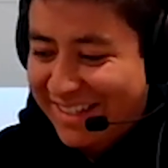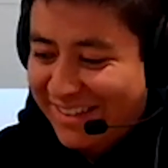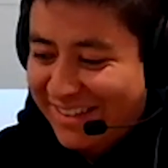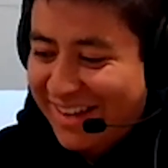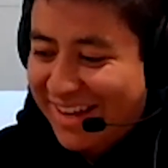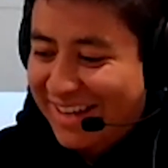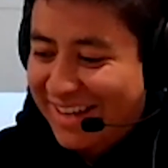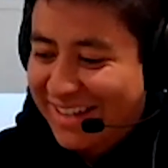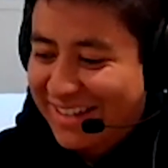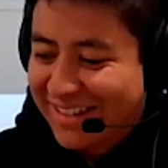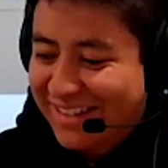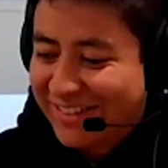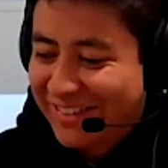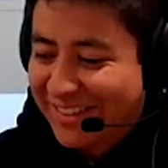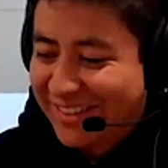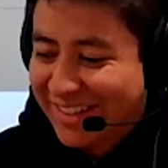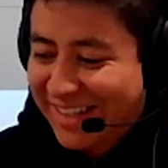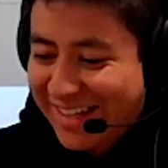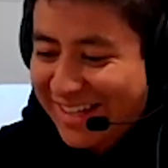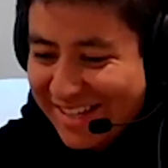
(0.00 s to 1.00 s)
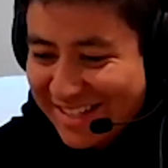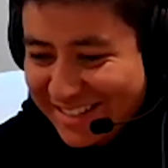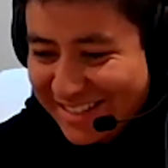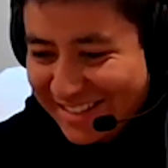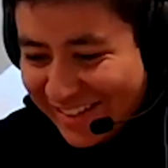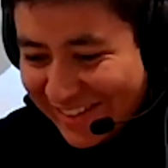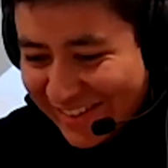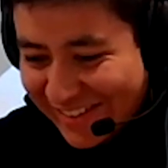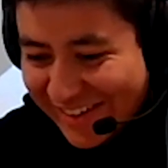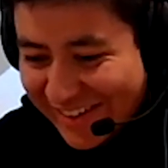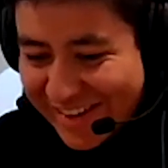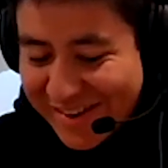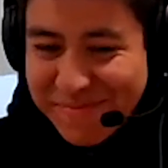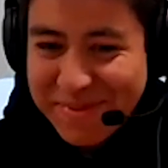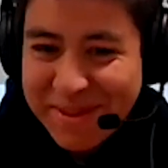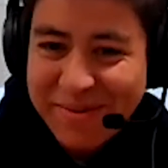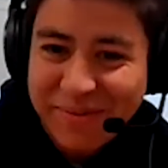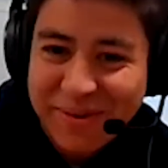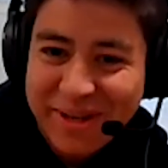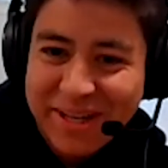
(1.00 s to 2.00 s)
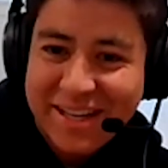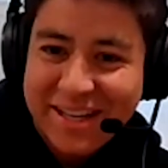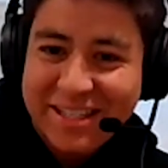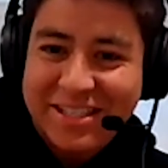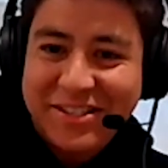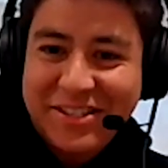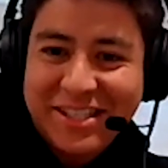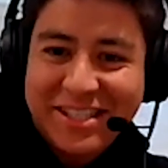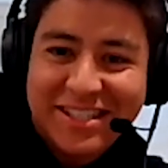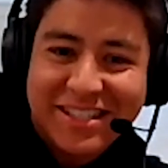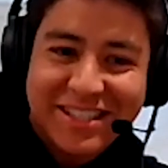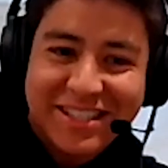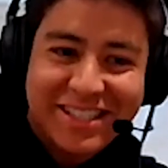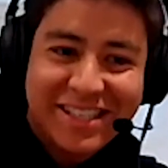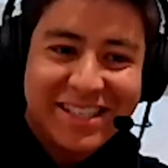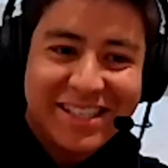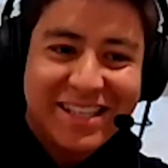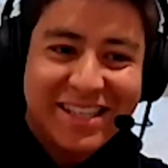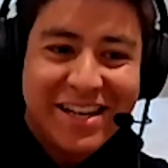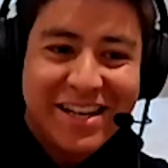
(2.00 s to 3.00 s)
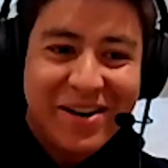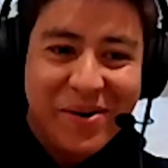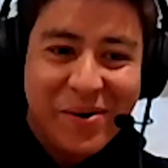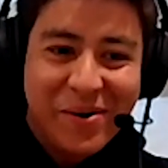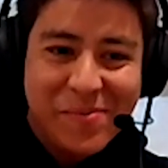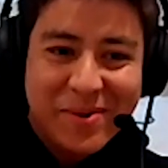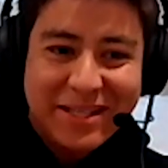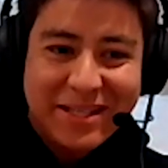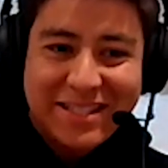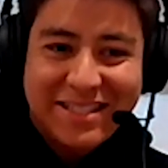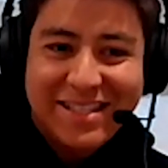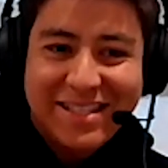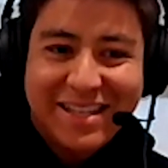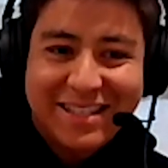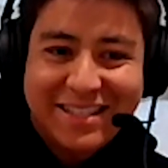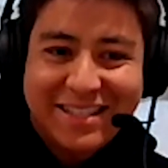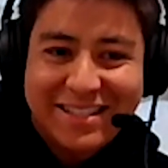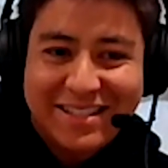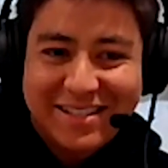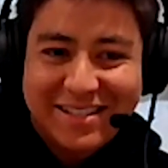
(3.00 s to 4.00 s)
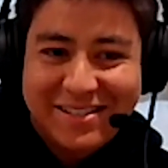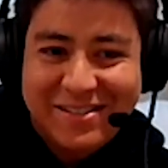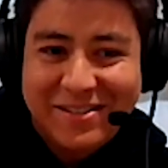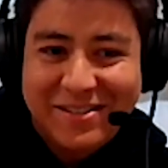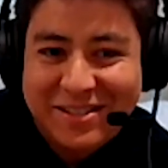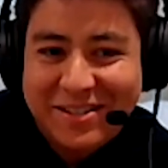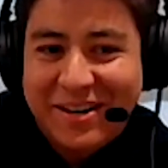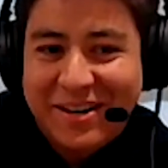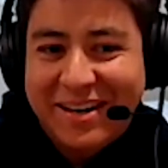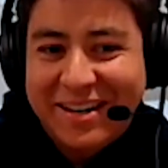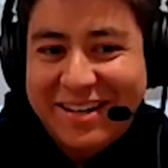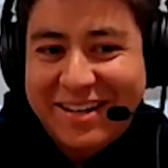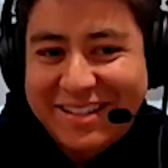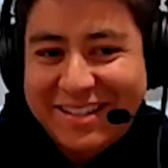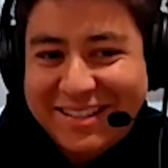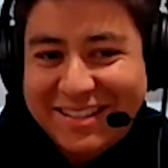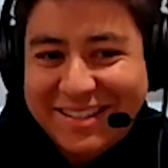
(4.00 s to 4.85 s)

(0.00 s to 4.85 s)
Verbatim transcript: Okay, cool. So, um, what got you interested in OMSCS to start?